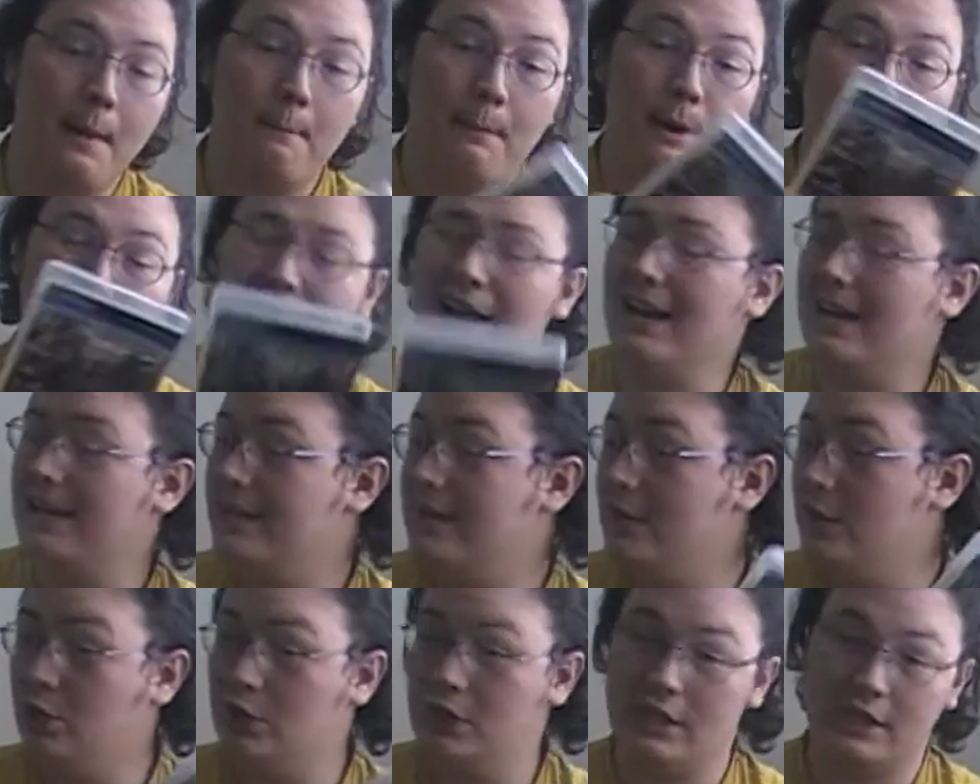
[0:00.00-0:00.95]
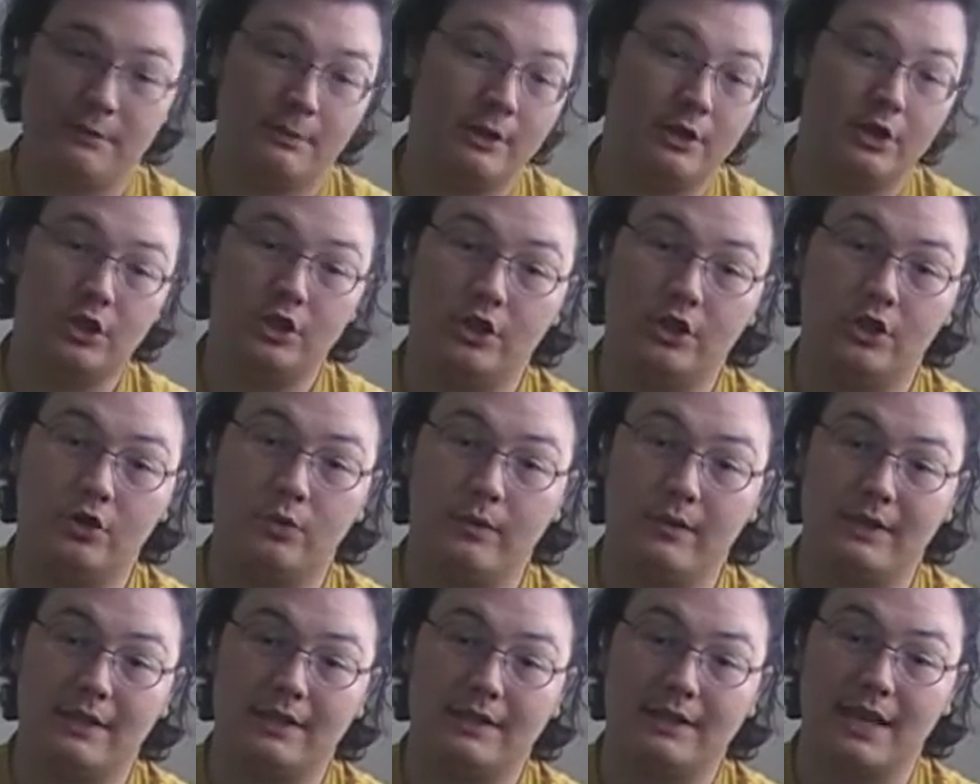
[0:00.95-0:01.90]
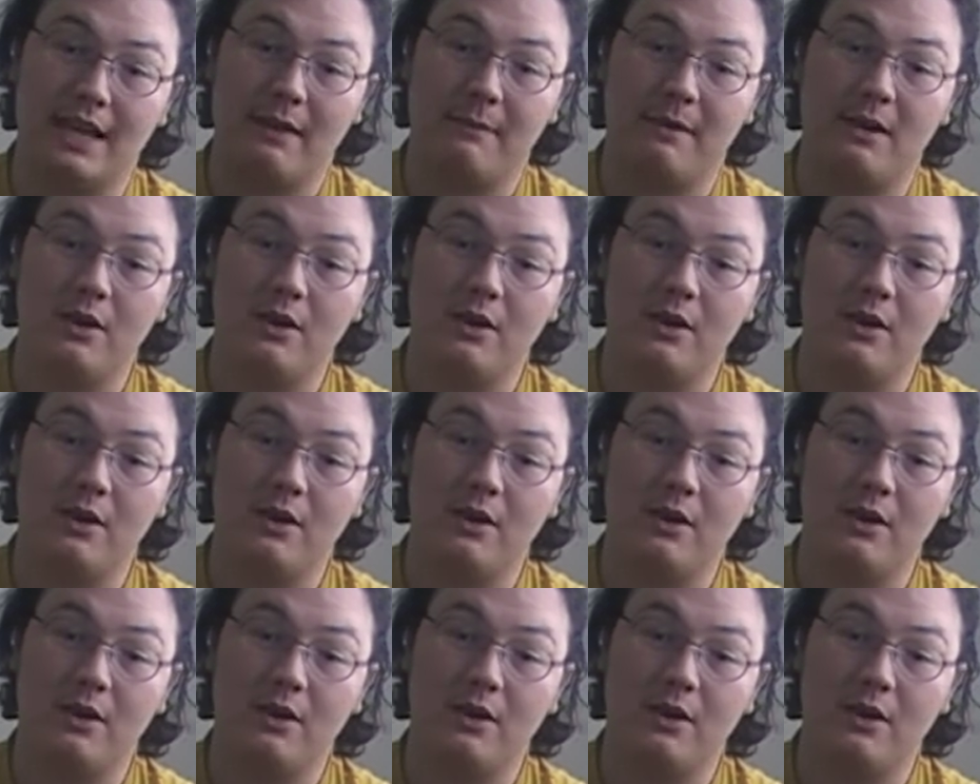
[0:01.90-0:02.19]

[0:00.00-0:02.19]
but not nearly as much do in this game.